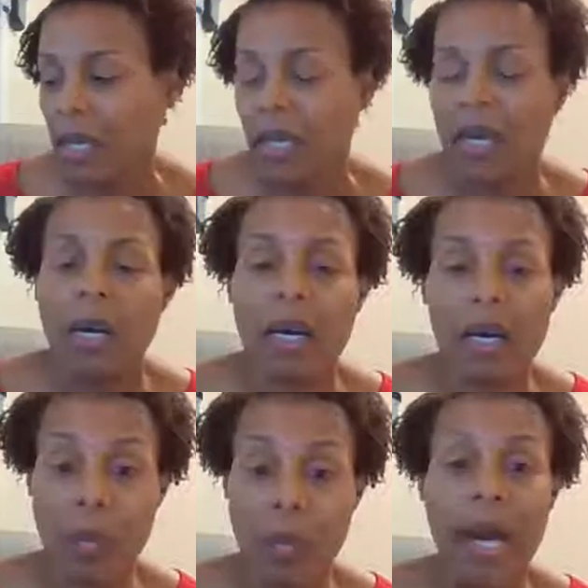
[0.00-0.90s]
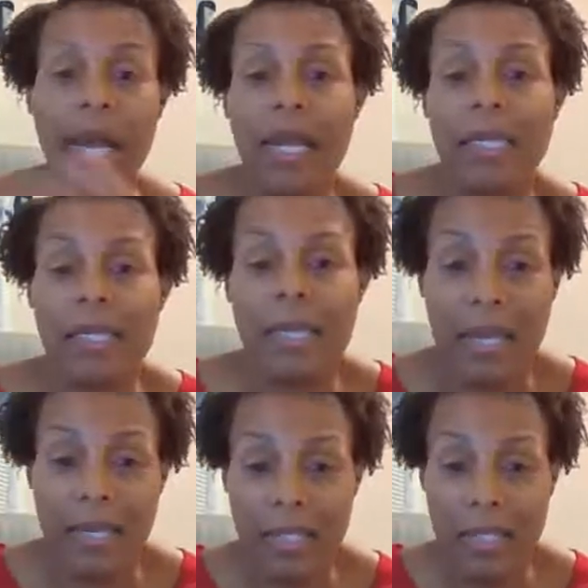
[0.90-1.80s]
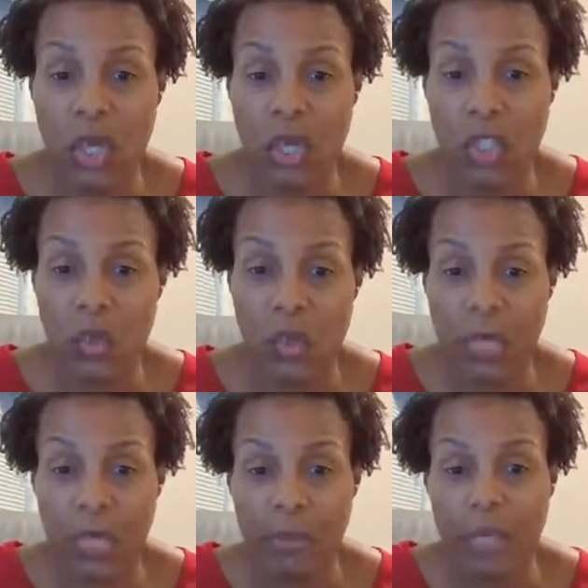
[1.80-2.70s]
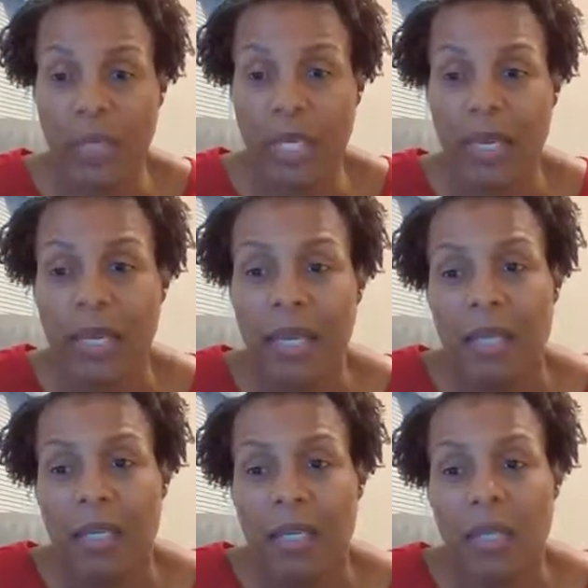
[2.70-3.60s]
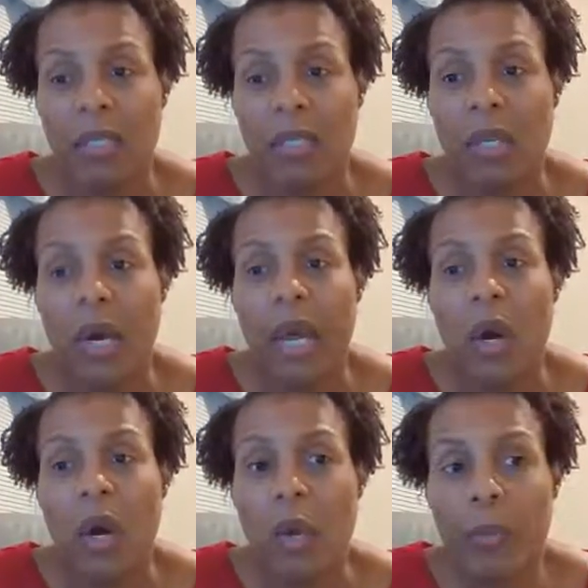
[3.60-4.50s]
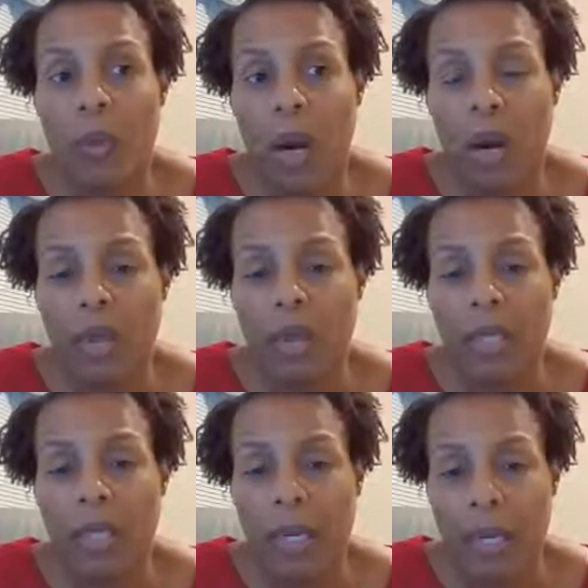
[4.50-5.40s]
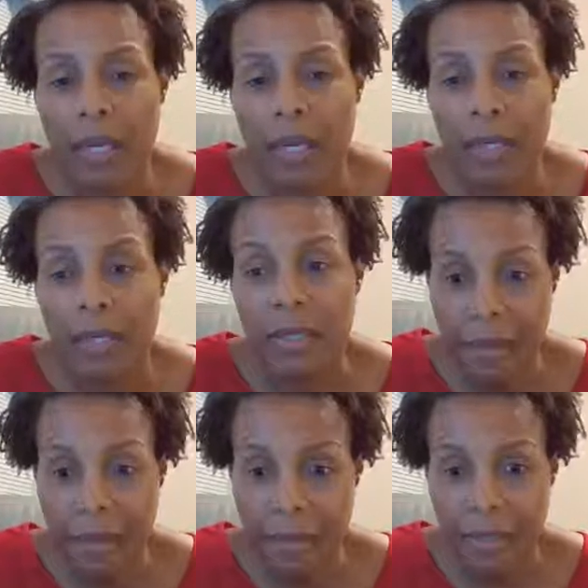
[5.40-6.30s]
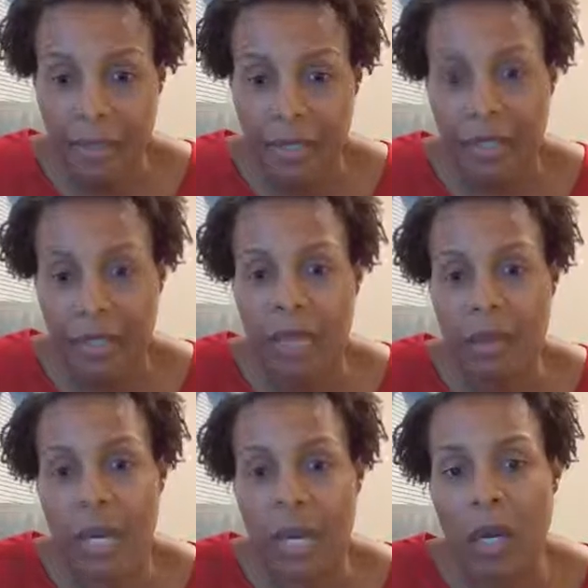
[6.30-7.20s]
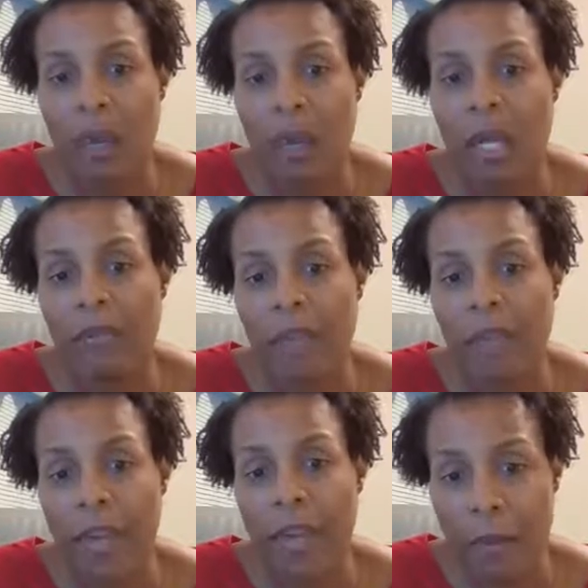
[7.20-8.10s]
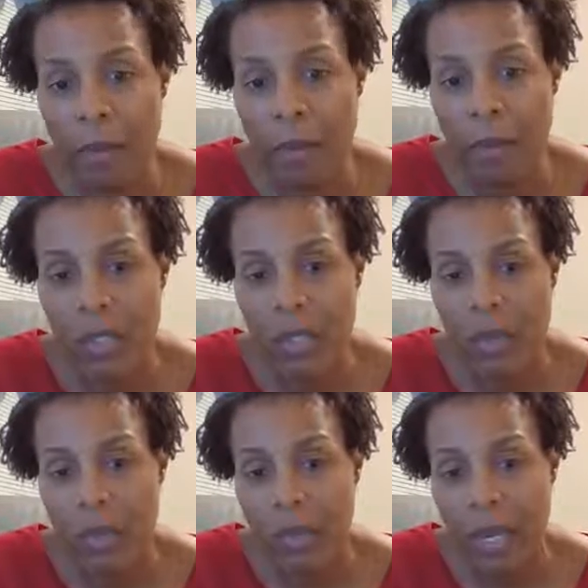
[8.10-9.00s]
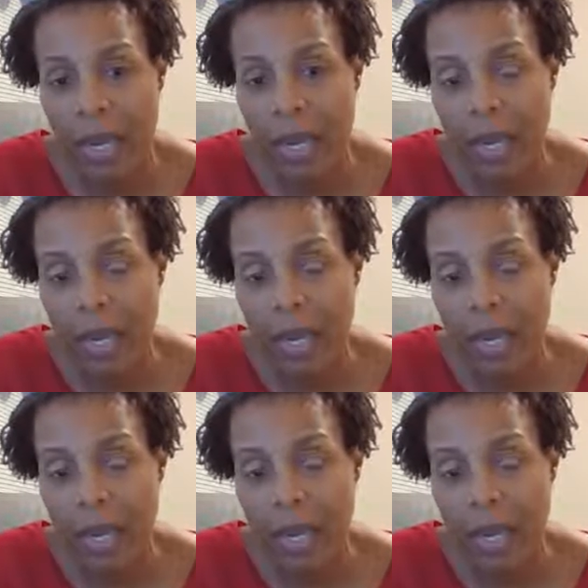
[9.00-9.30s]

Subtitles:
on why I decided to change what I'm doing. So I hope you all are safe. I hope all of your family members are doing okay.